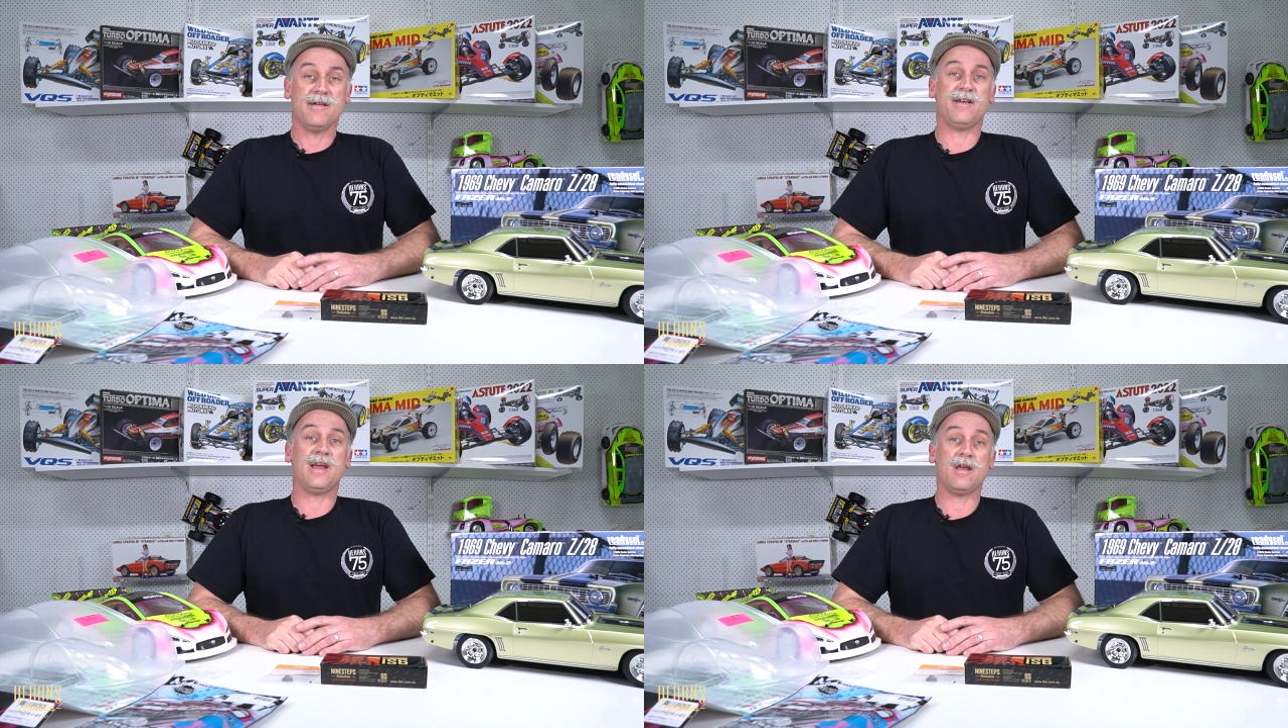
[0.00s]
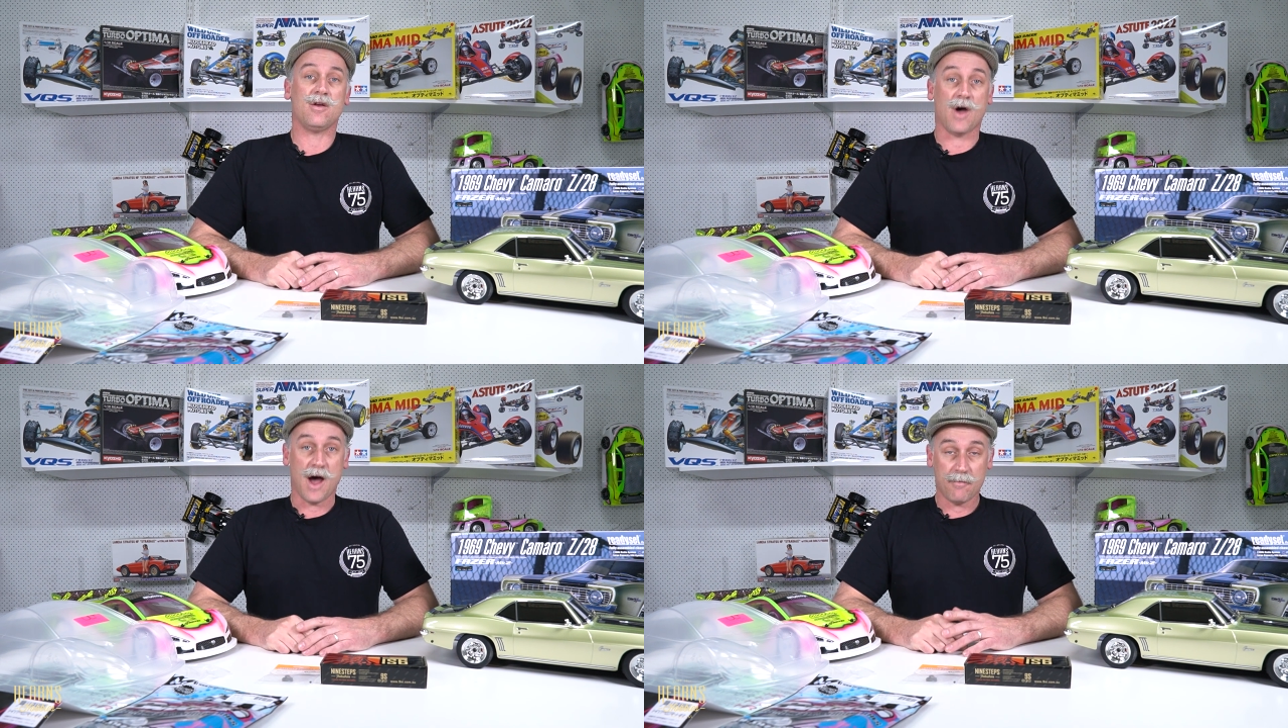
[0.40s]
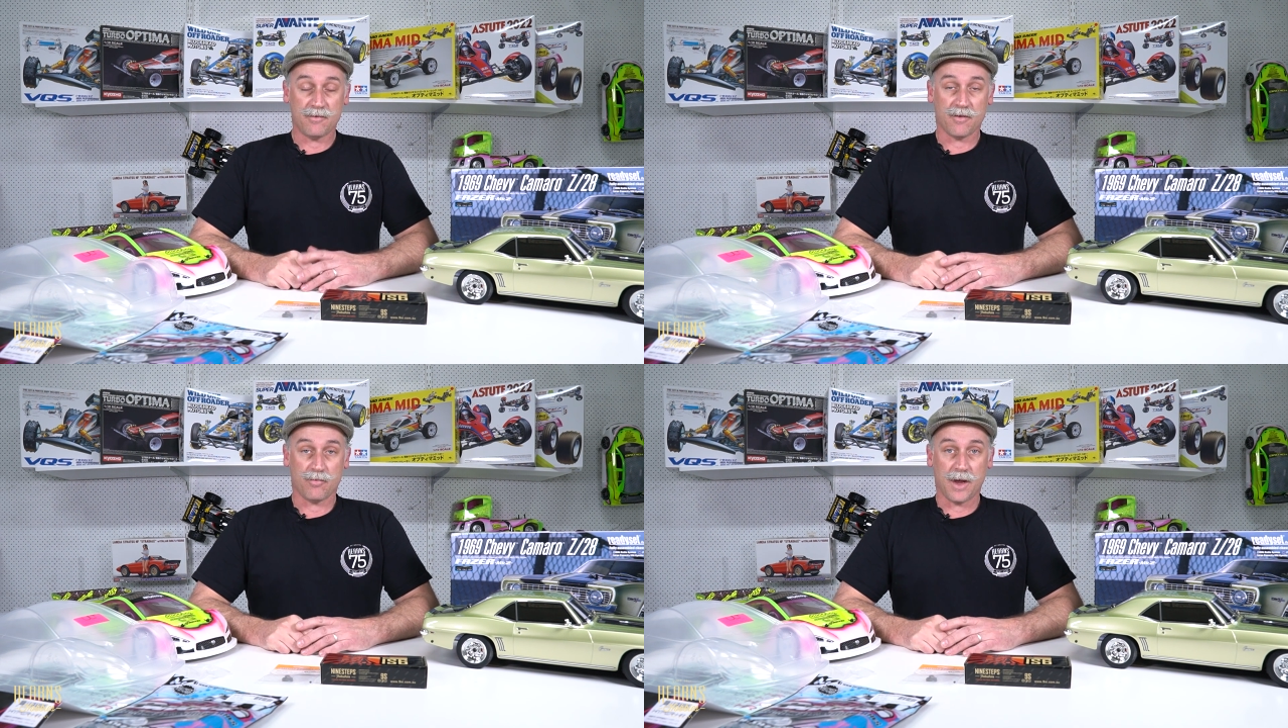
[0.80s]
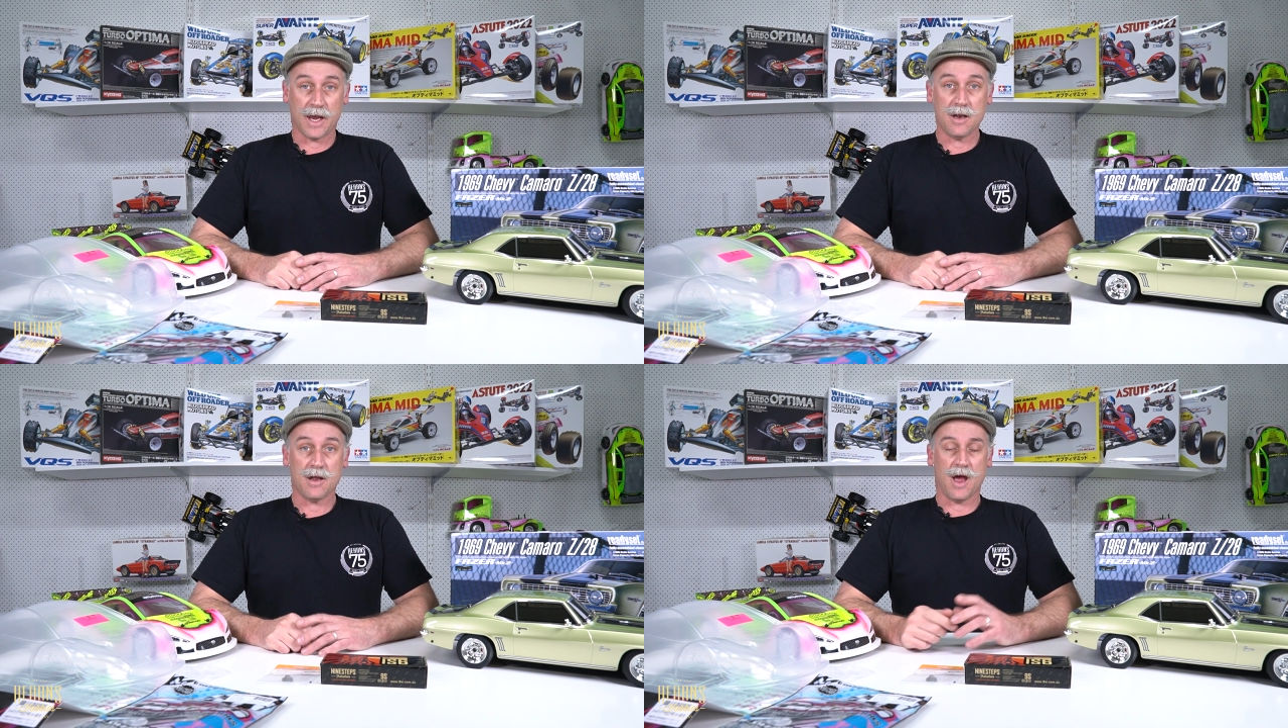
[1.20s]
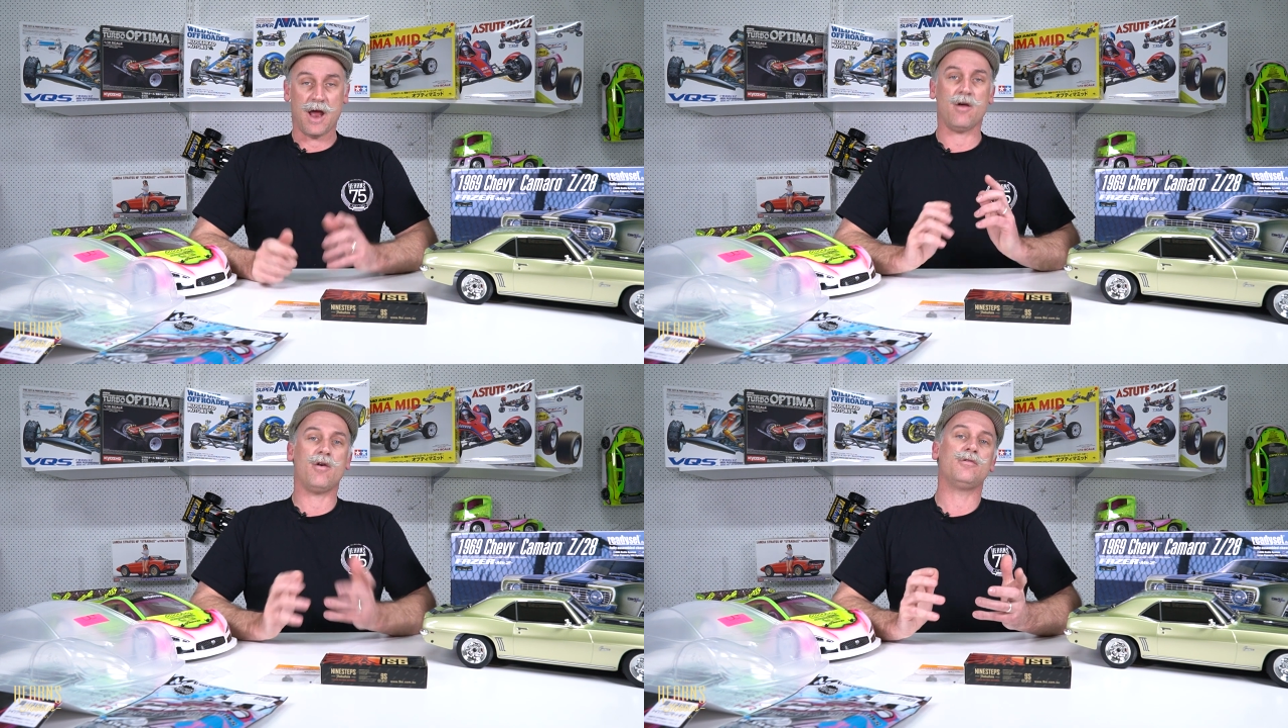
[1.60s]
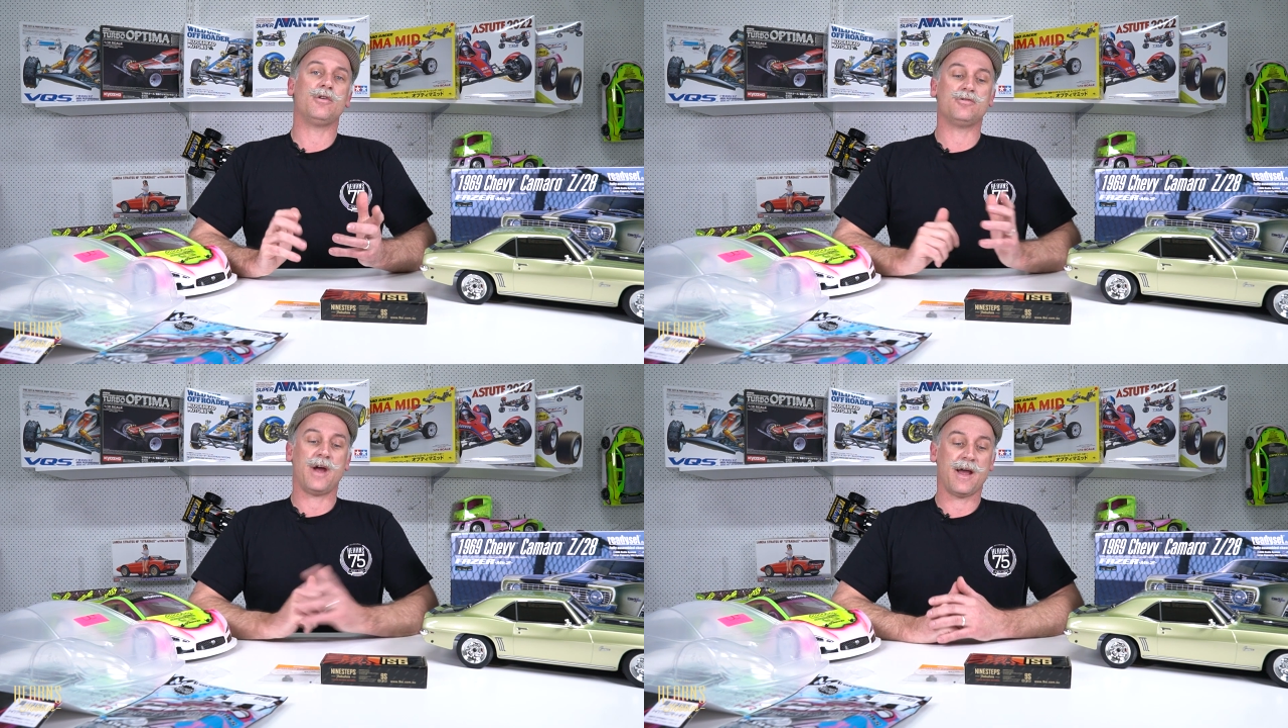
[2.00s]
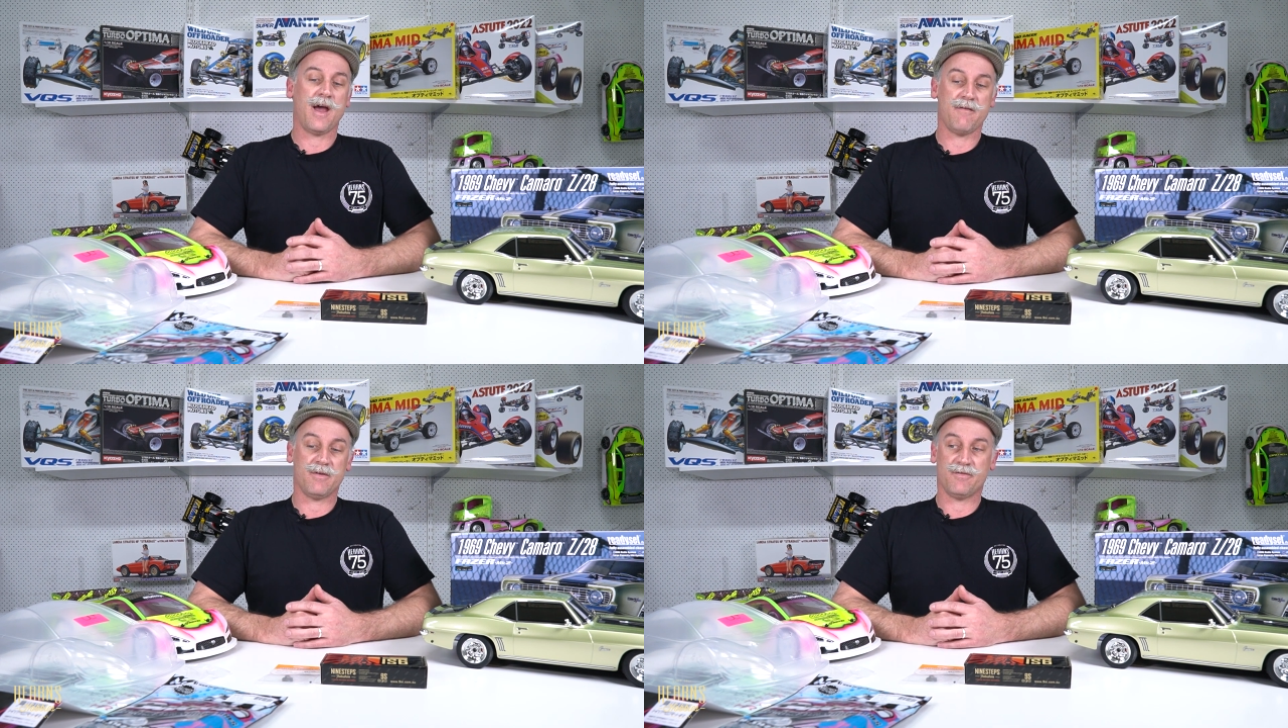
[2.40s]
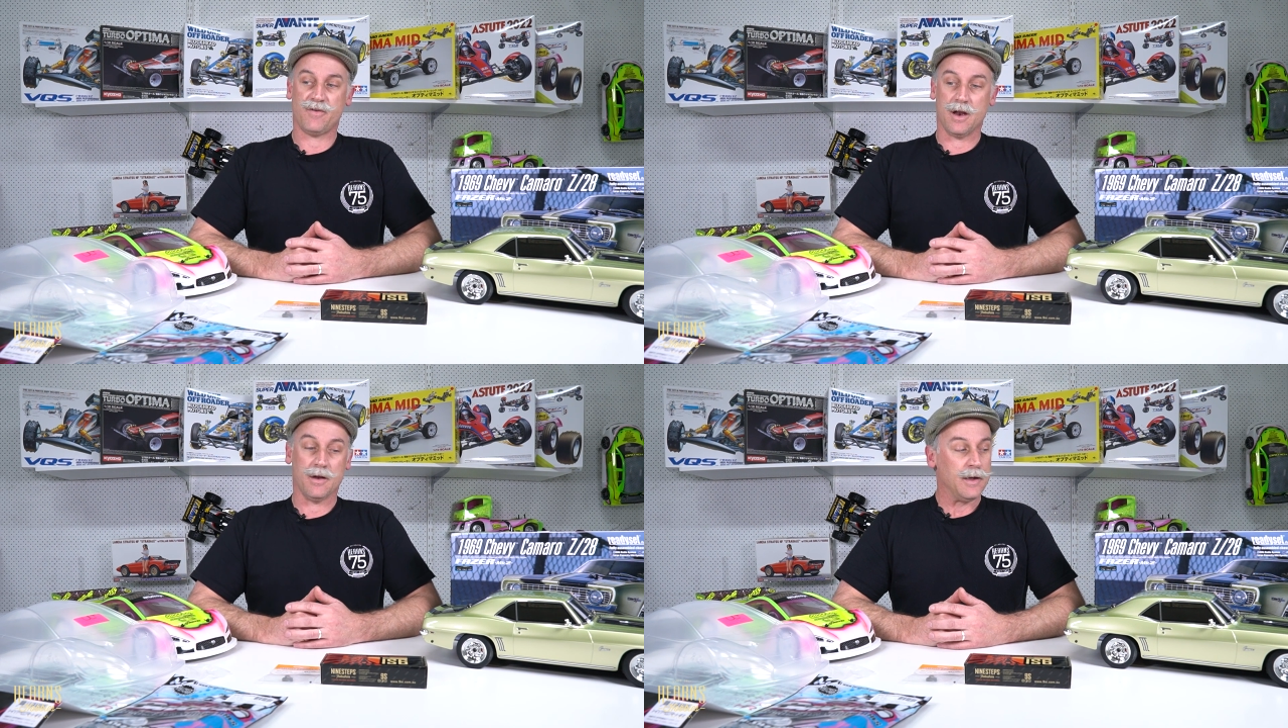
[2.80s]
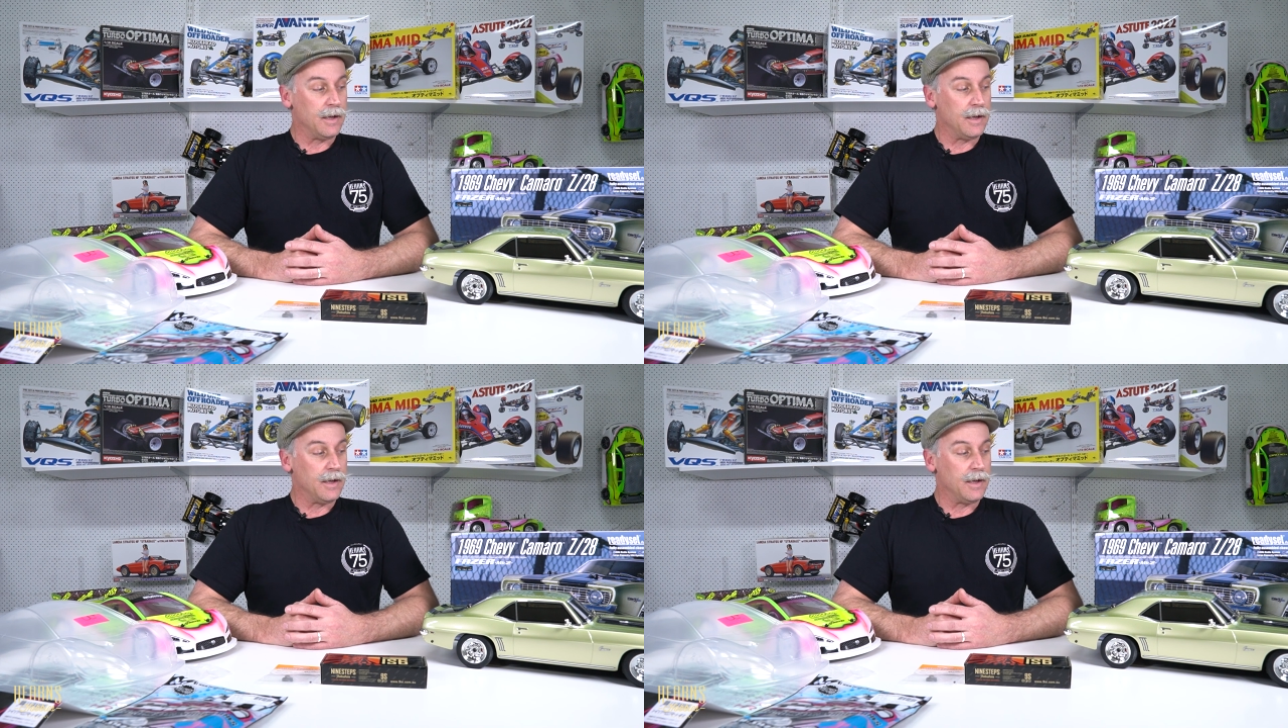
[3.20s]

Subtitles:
to get you up to speed and on the track having fun.